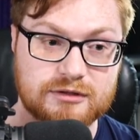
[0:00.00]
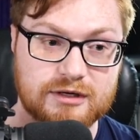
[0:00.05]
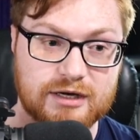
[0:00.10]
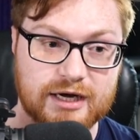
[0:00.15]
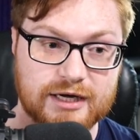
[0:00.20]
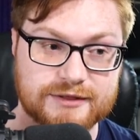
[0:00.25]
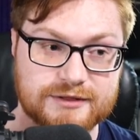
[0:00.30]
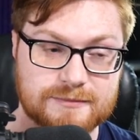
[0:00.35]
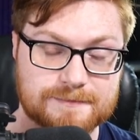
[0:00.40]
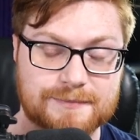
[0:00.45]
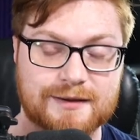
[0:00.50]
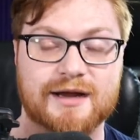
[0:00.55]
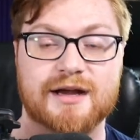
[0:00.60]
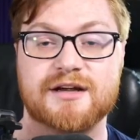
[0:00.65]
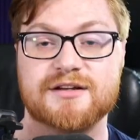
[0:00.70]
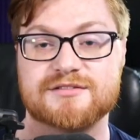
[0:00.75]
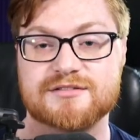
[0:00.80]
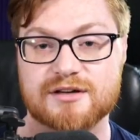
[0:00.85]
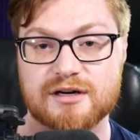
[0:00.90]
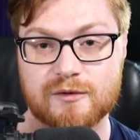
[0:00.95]
at the
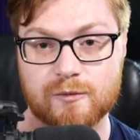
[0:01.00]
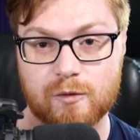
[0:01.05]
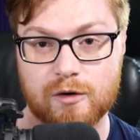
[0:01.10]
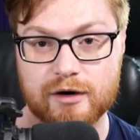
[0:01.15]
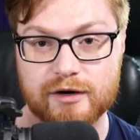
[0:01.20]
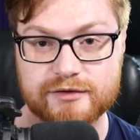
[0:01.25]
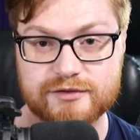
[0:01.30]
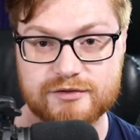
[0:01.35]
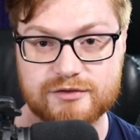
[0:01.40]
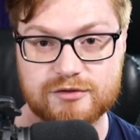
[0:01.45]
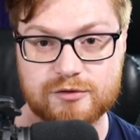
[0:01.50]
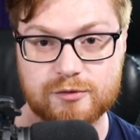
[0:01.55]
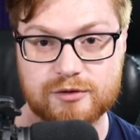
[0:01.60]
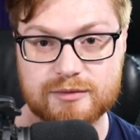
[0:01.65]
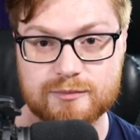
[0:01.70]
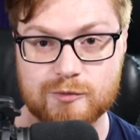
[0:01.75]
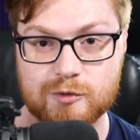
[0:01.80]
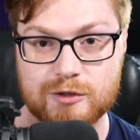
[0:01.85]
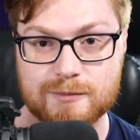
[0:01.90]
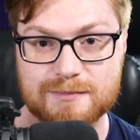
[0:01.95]
pace that I wanted to do
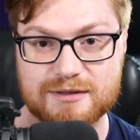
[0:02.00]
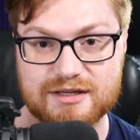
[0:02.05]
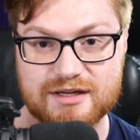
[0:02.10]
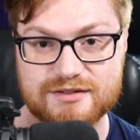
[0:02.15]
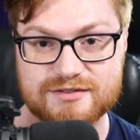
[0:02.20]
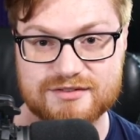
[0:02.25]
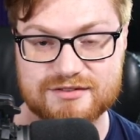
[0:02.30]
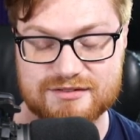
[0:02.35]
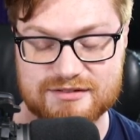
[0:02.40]
anymore because